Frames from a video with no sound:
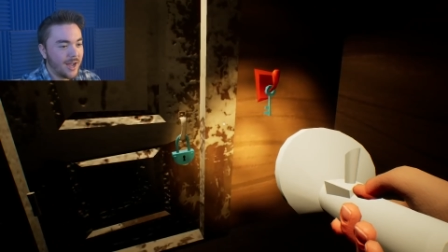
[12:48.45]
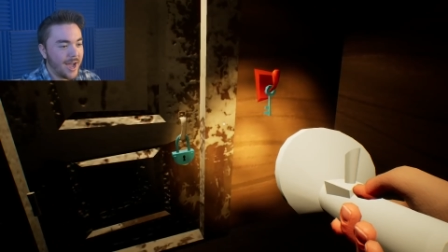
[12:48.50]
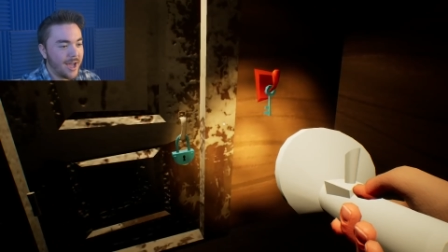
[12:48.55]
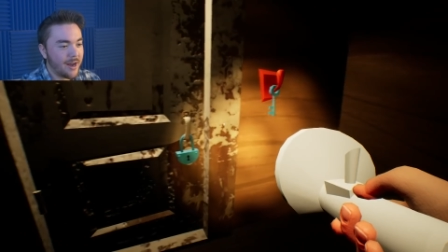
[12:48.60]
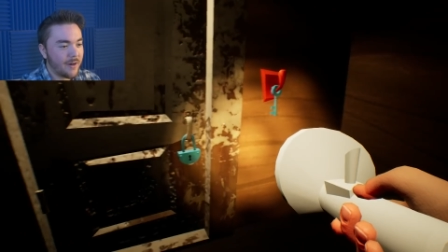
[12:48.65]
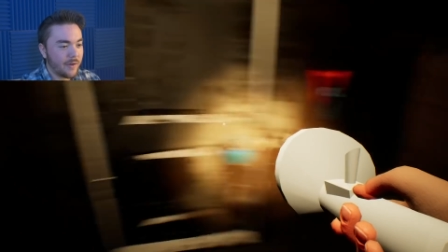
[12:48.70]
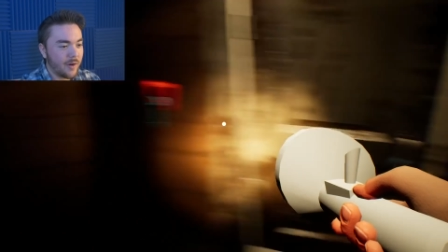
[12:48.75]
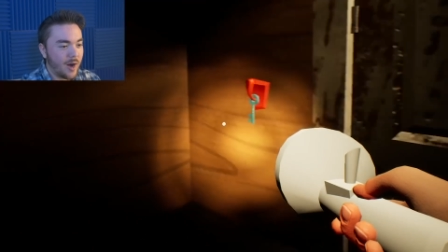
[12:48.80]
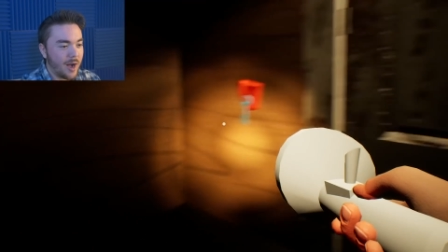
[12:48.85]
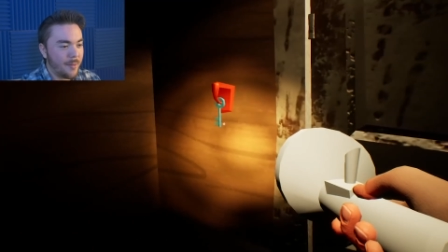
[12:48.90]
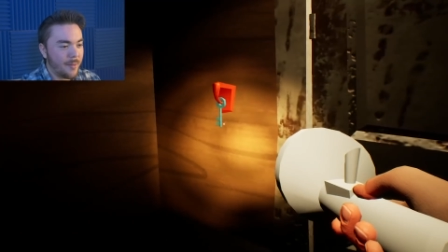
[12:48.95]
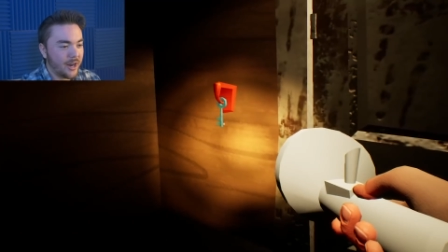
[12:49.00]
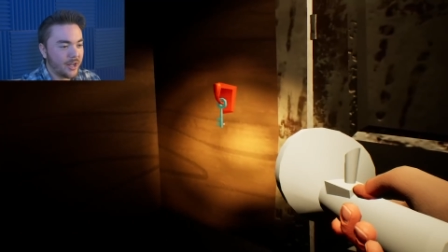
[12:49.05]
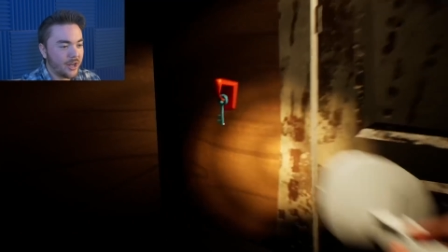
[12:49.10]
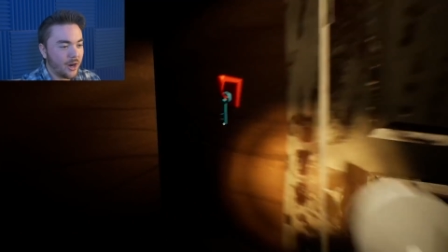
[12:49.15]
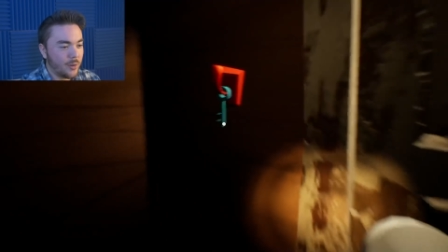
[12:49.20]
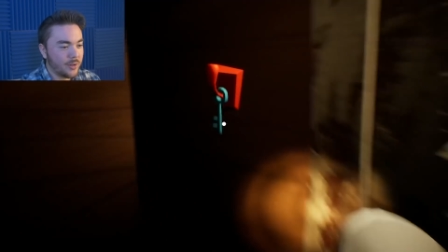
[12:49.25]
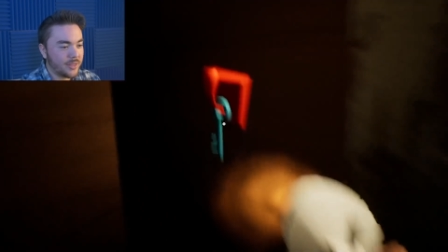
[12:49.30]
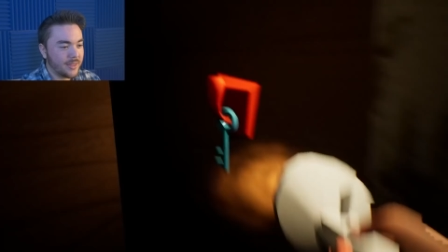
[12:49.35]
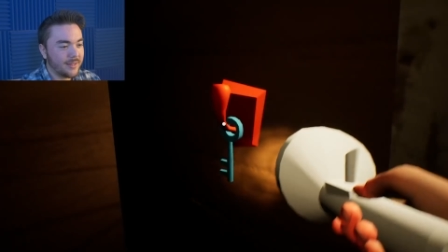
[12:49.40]
I don't know. I'm going to
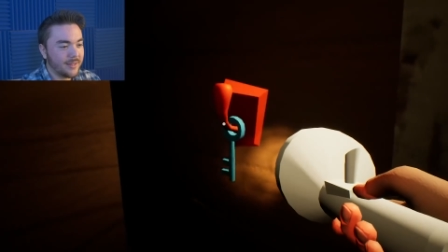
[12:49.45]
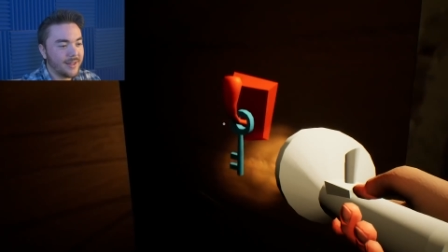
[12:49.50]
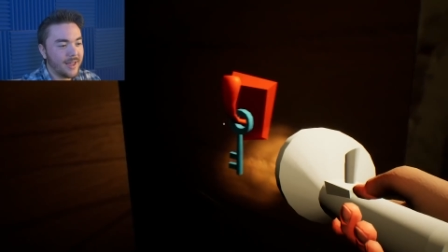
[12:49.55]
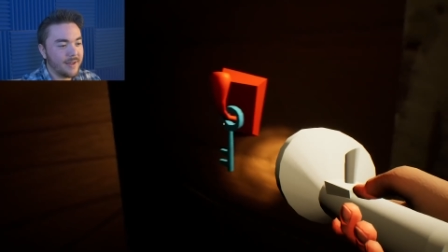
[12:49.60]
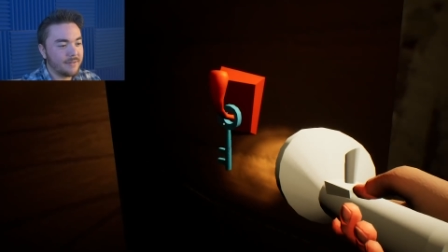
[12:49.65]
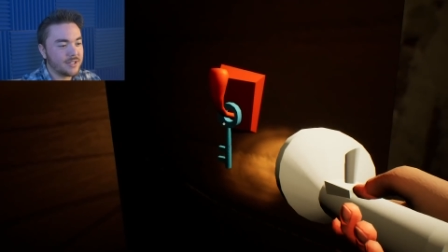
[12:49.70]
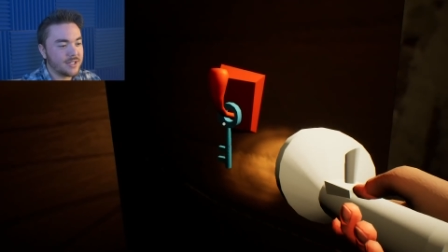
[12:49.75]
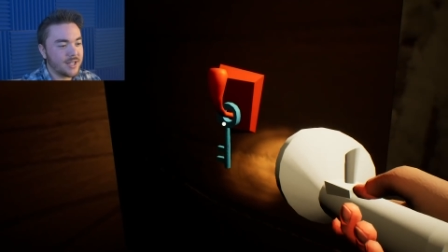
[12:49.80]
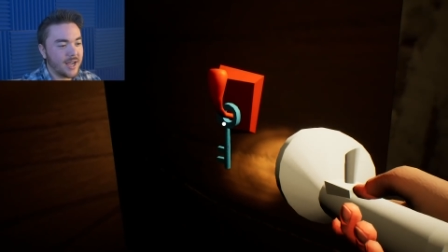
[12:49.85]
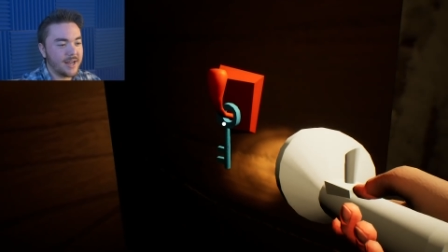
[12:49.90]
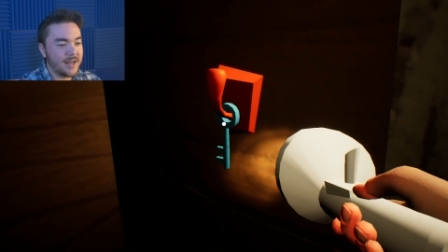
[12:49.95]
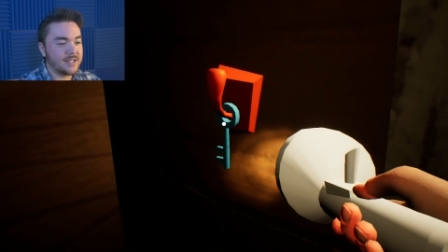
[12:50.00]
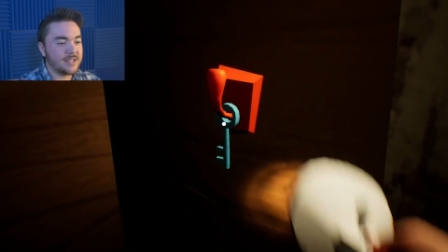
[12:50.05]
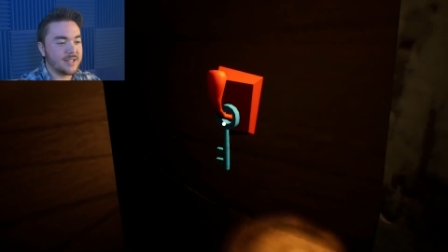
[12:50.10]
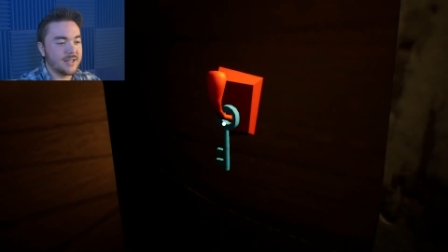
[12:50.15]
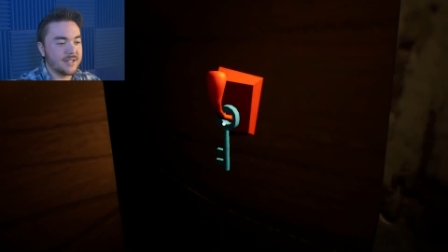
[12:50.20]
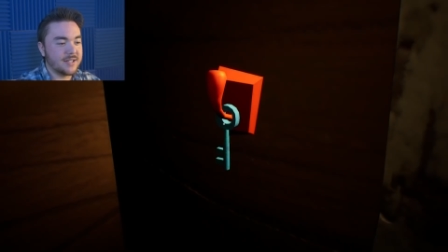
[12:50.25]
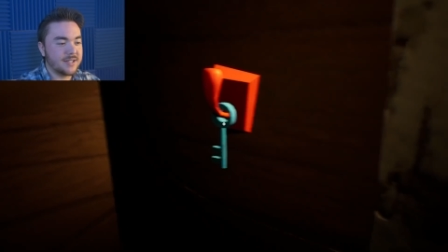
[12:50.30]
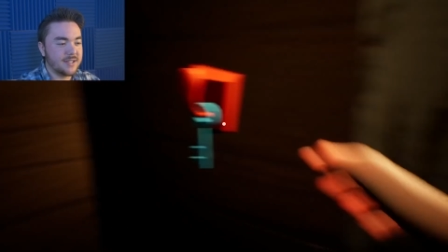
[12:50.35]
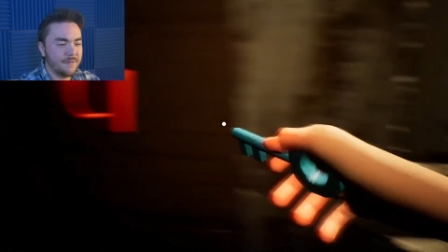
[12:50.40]
go with the left side
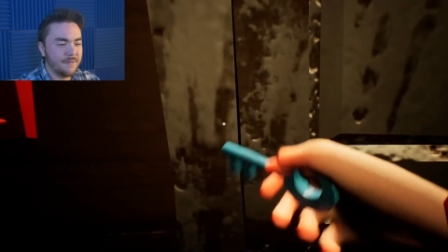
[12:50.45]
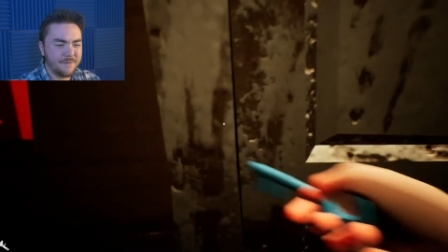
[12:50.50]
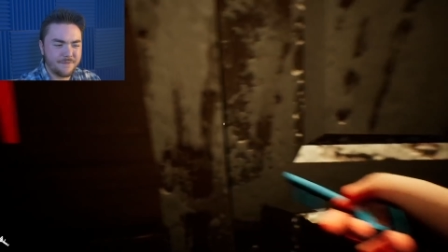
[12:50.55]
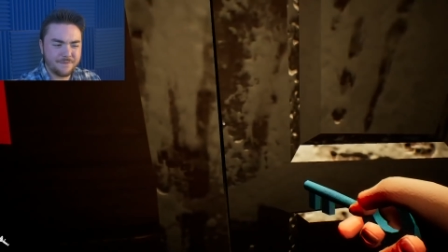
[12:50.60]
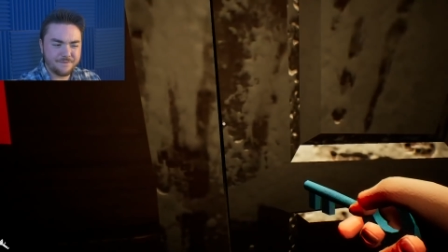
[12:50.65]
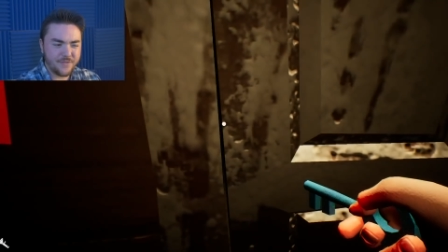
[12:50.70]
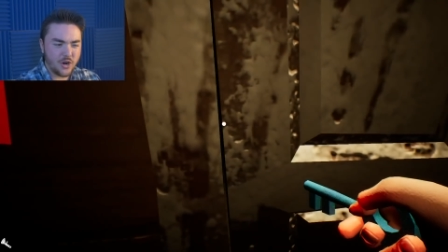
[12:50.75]
since the